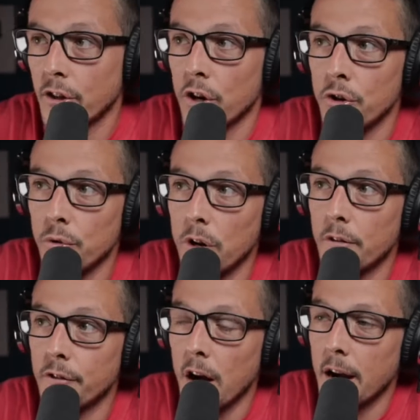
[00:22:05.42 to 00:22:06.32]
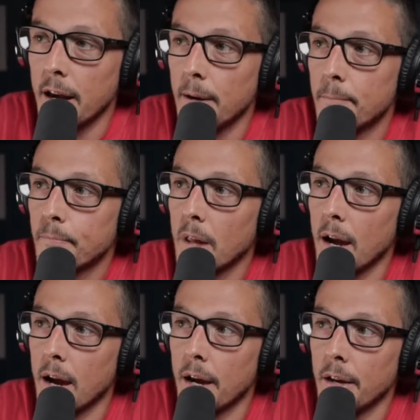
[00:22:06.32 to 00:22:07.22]
there at noon on Friday,
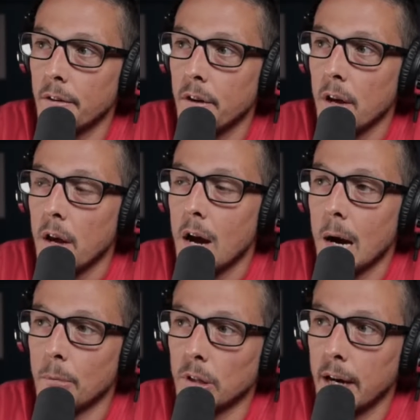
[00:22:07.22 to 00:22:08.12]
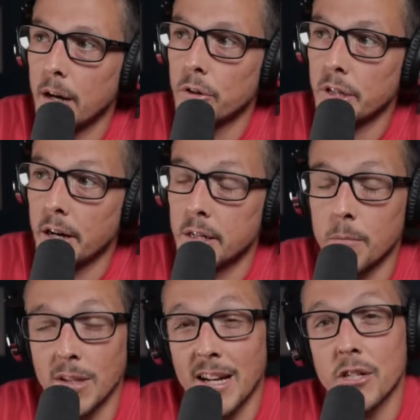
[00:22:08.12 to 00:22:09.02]
and I'm glad I was there because I'm
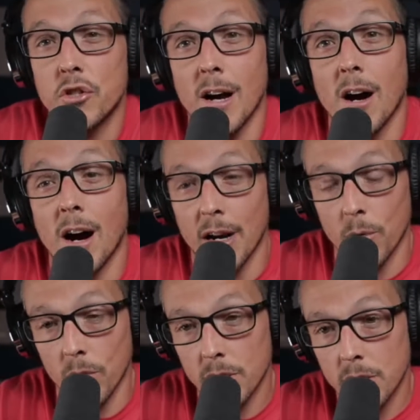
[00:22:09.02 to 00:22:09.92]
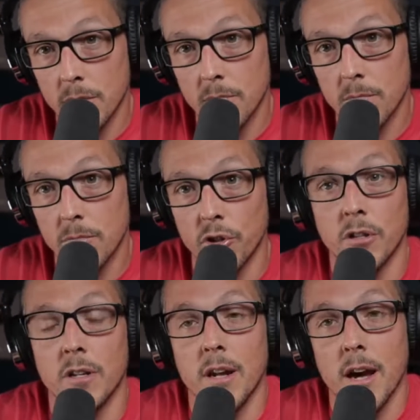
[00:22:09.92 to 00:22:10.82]
glad I saw how hot it was
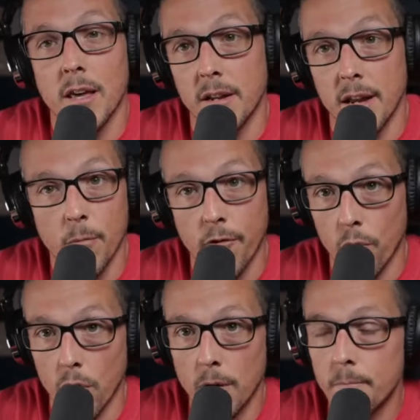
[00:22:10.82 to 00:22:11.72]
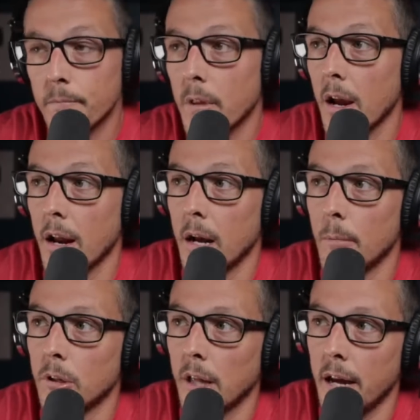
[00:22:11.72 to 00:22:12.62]
during the day before. And I'm
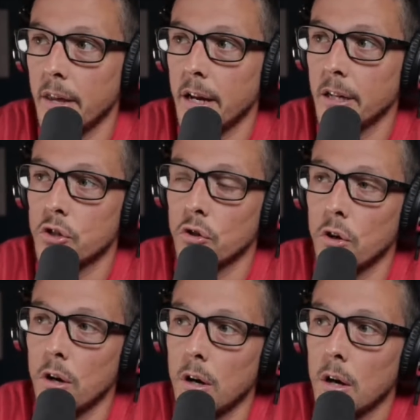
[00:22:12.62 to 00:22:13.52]
glad that I saw,